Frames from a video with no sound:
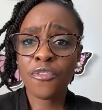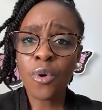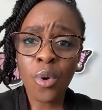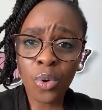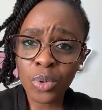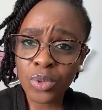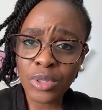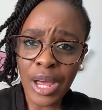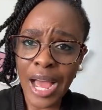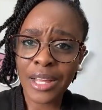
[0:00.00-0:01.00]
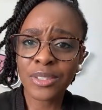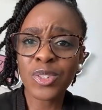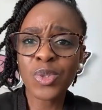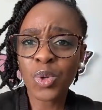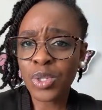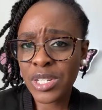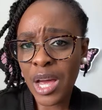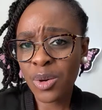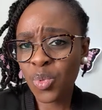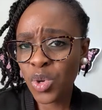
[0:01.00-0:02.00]
phone and note
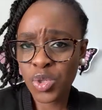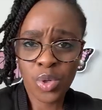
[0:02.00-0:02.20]
down what